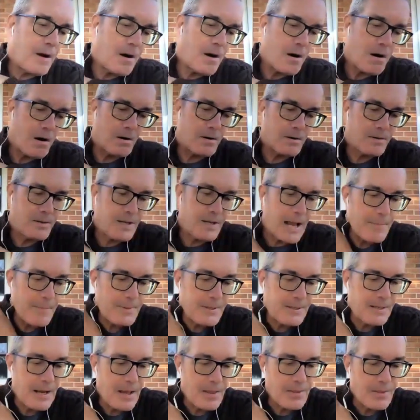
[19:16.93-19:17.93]
our
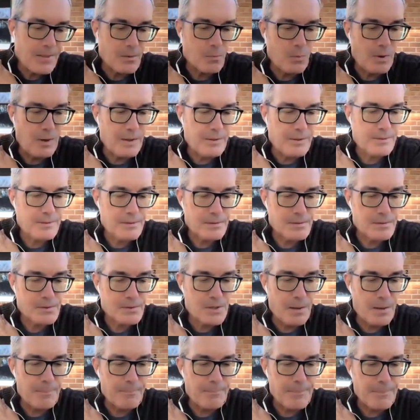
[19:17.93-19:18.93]
time together with
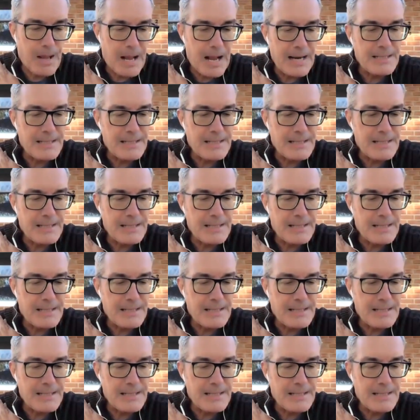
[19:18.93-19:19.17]
some